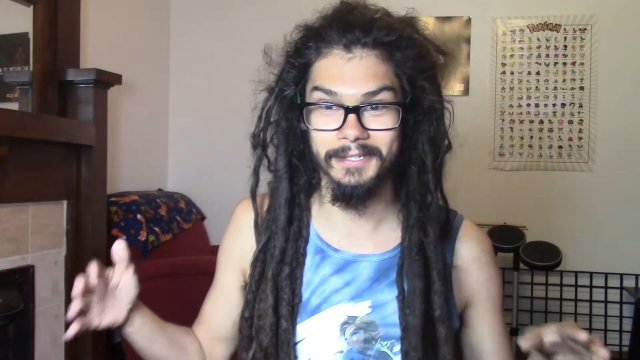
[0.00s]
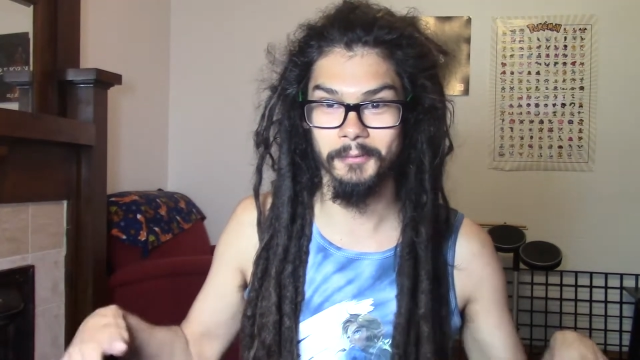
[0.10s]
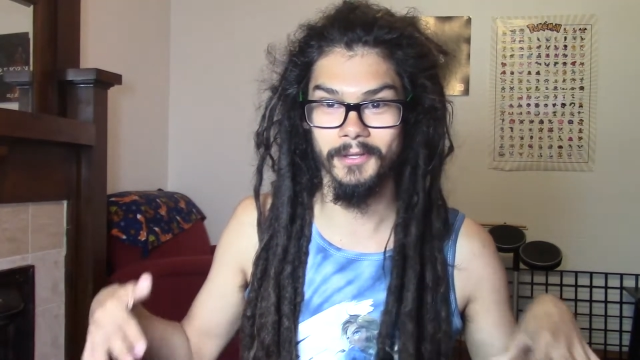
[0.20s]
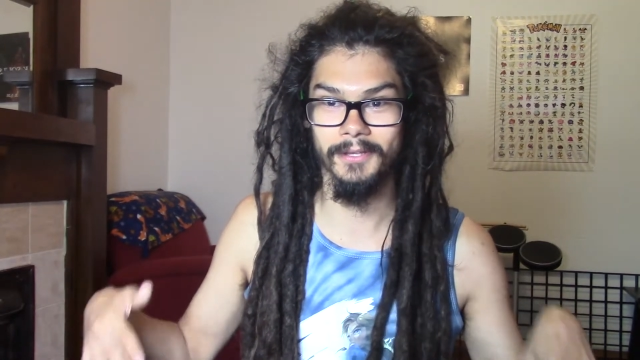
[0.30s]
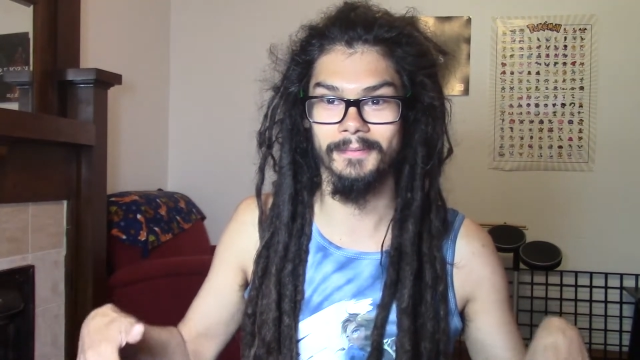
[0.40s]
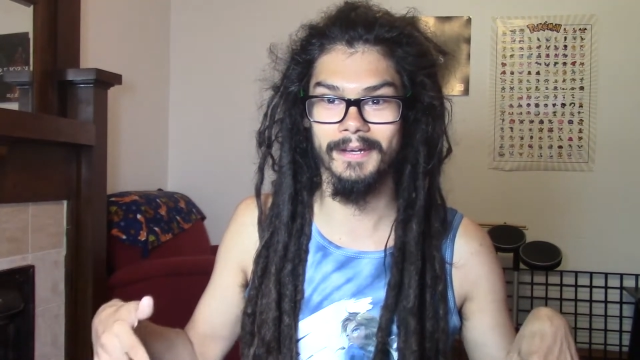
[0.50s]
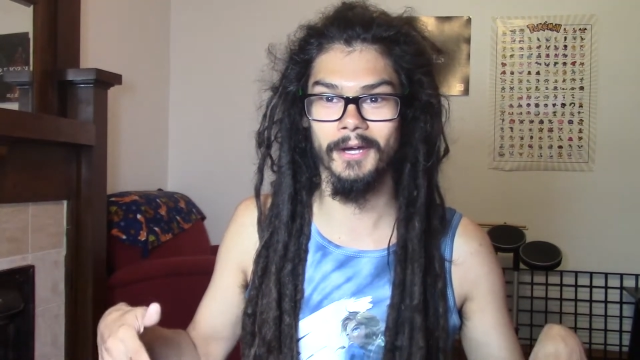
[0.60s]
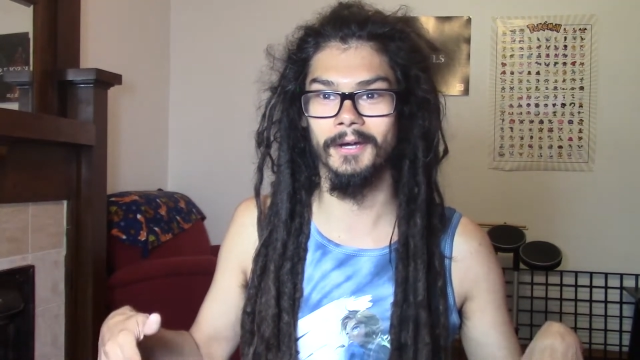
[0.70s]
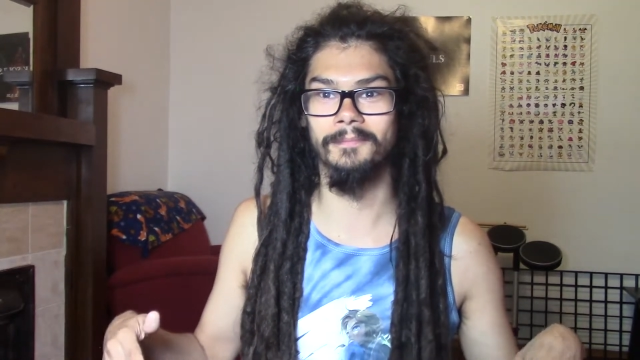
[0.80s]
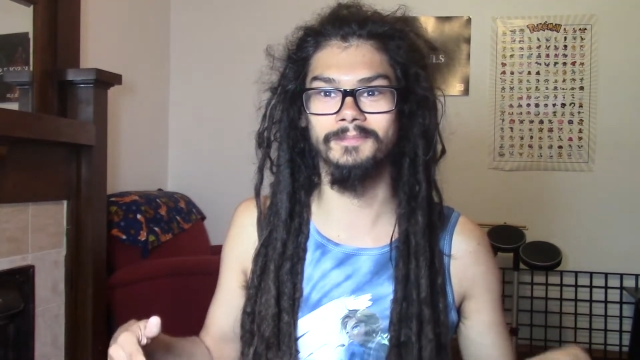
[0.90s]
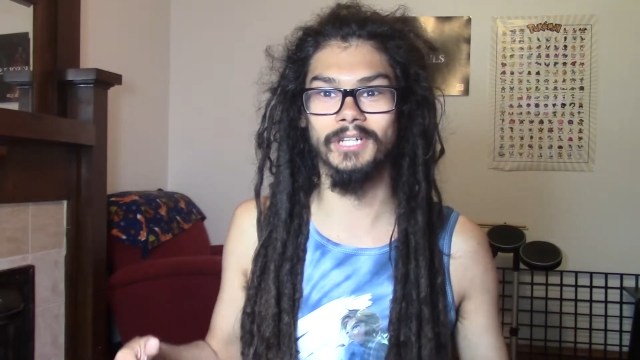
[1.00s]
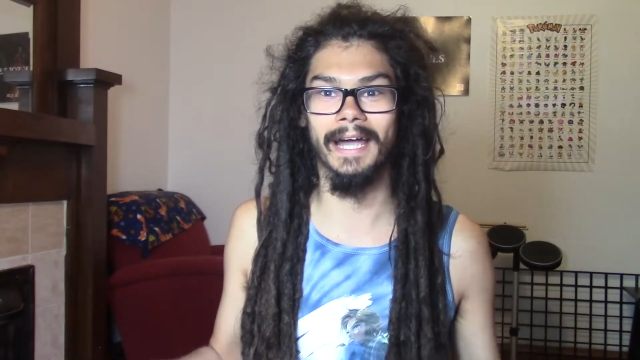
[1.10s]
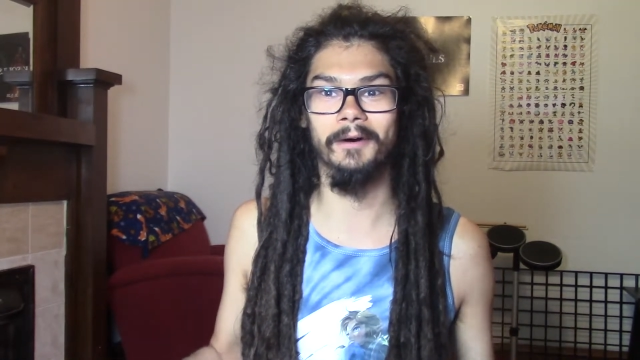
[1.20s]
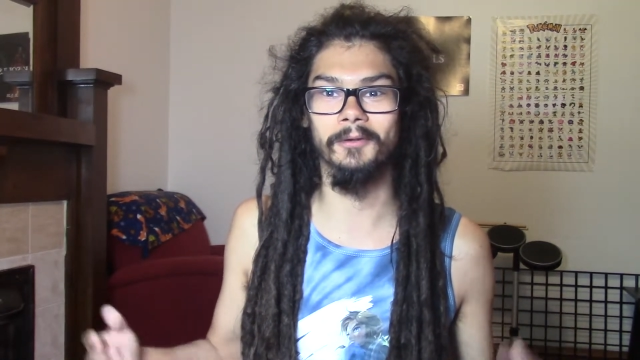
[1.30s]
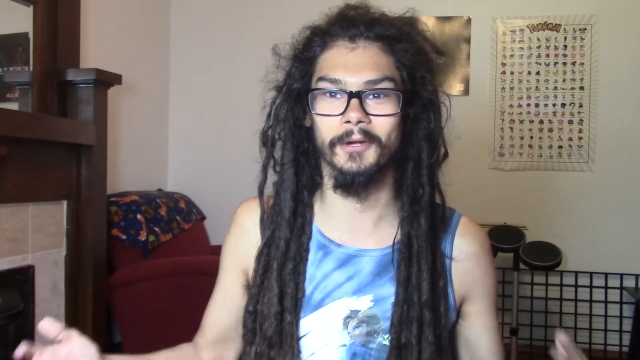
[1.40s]
deal with a
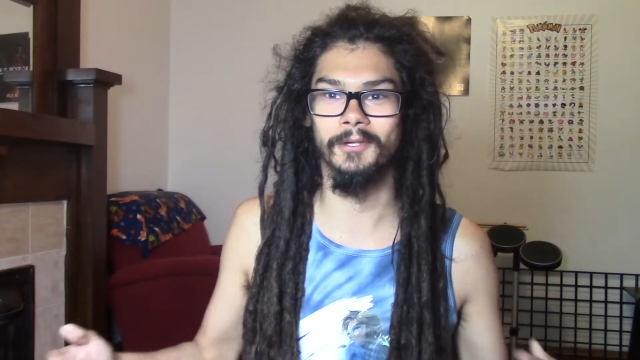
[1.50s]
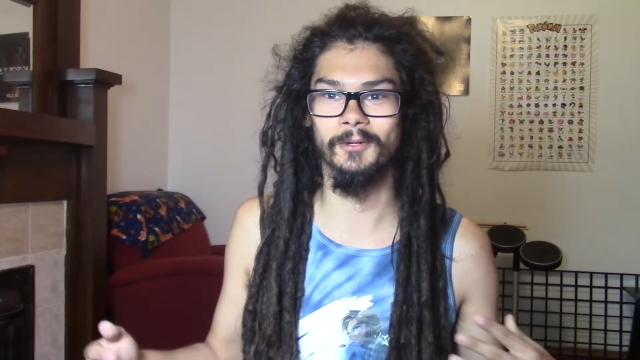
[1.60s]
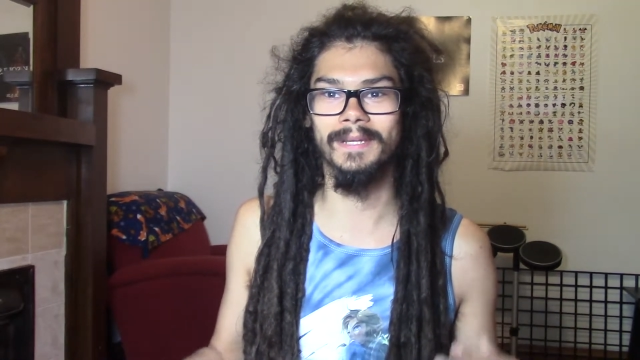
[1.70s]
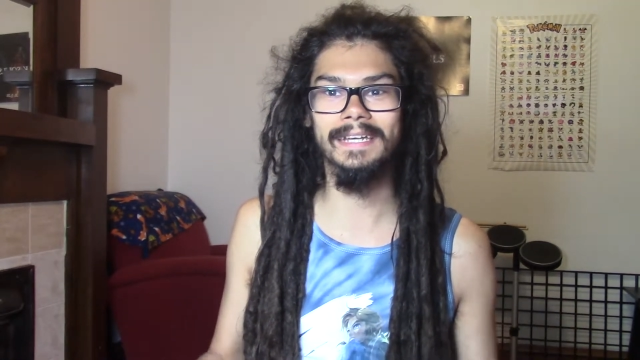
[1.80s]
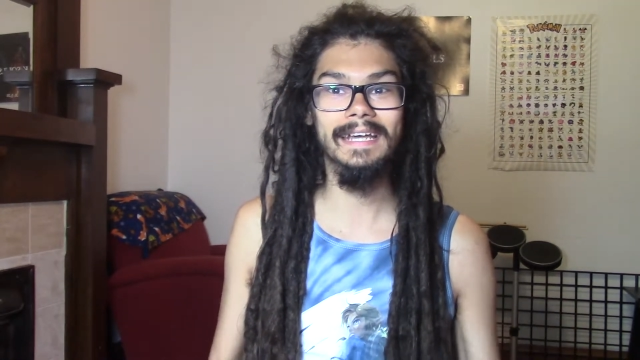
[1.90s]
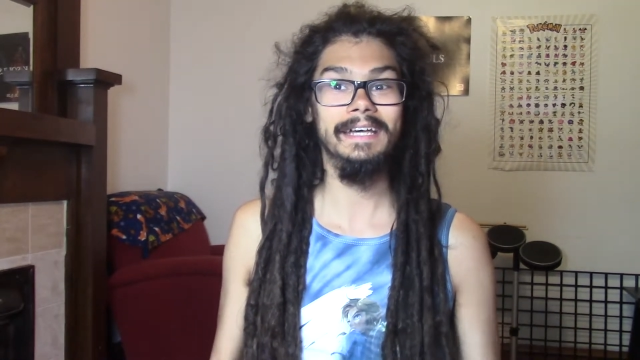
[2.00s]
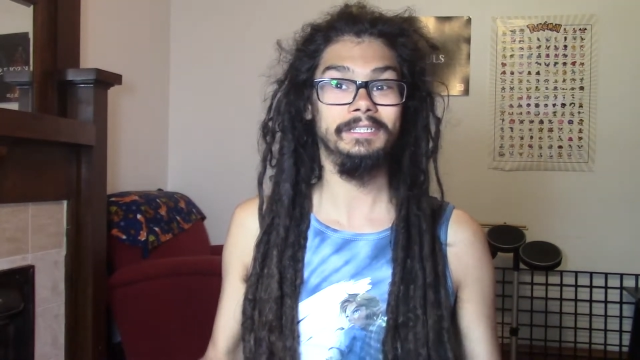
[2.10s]
child or a human.